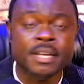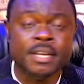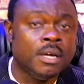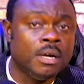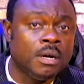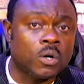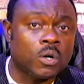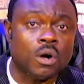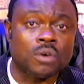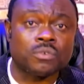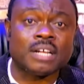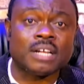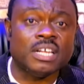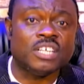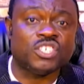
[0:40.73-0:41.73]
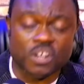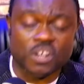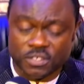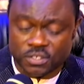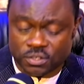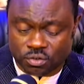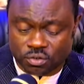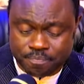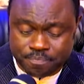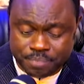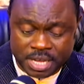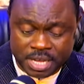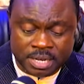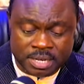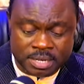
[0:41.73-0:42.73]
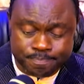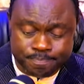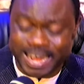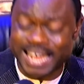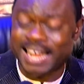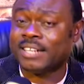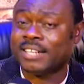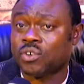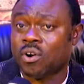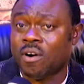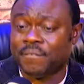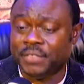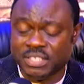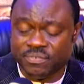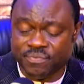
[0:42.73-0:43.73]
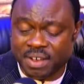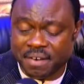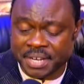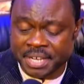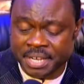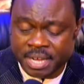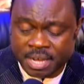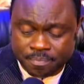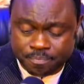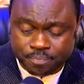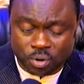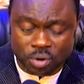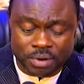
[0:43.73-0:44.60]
congratulations to being part of this very program.